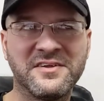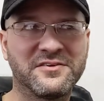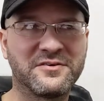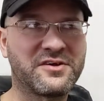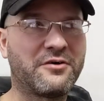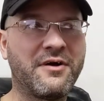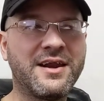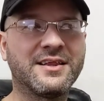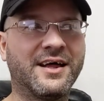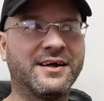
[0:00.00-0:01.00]
so it's
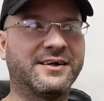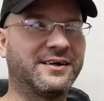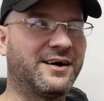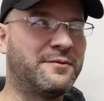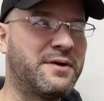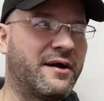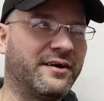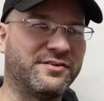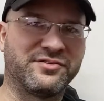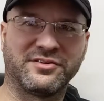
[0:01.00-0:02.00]
already like a
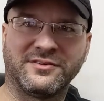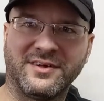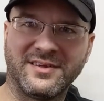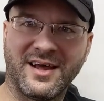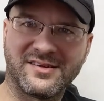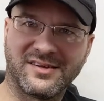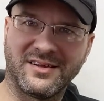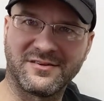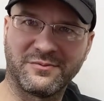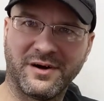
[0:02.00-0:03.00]
marriage in that
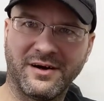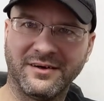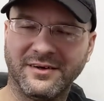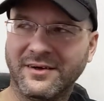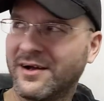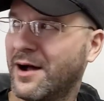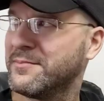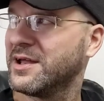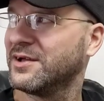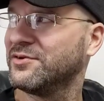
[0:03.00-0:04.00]
sense, where
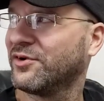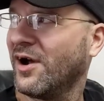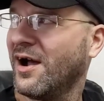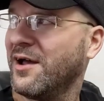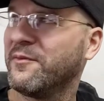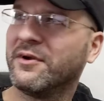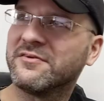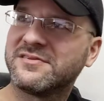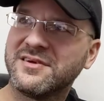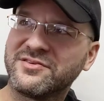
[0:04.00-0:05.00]
I'm making you cry, we
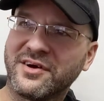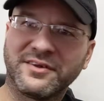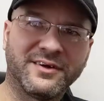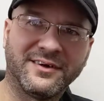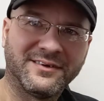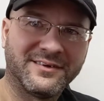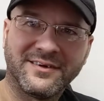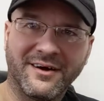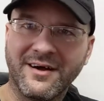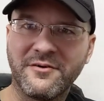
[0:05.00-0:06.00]
don't see each other.
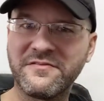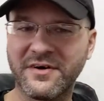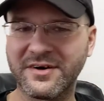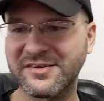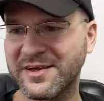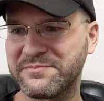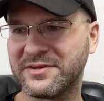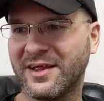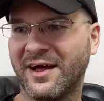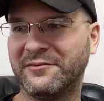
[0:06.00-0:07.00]
All right, we've already skipped
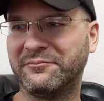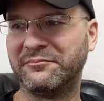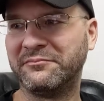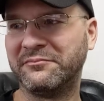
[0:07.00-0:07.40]
to that.